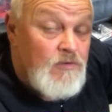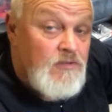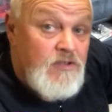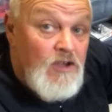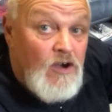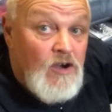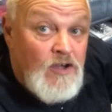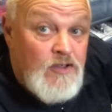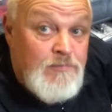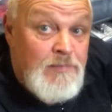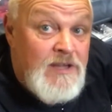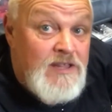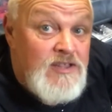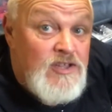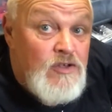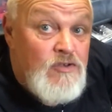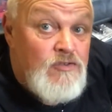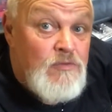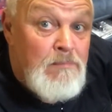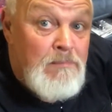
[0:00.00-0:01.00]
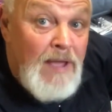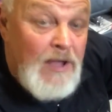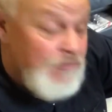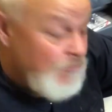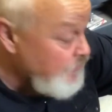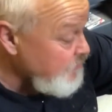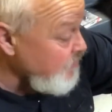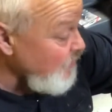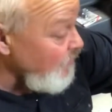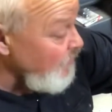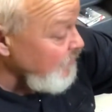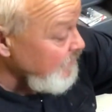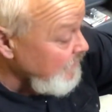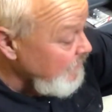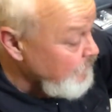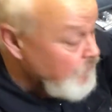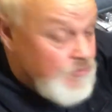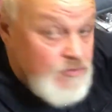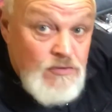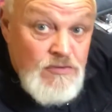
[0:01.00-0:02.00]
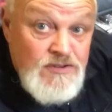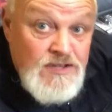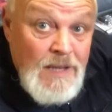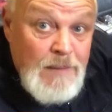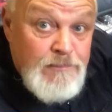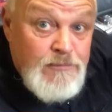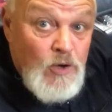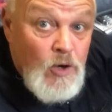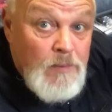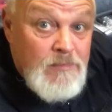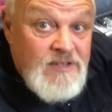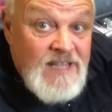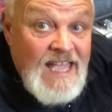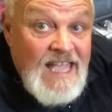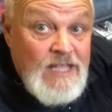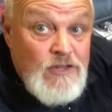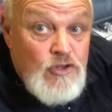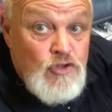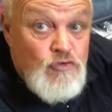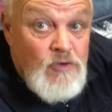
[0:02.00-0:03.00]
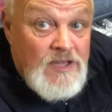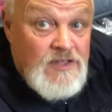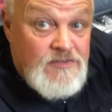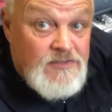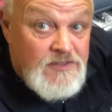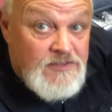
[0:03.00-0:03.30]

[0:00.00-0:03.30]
tyre, especially using manual tyre levers, you sometimes can stretch the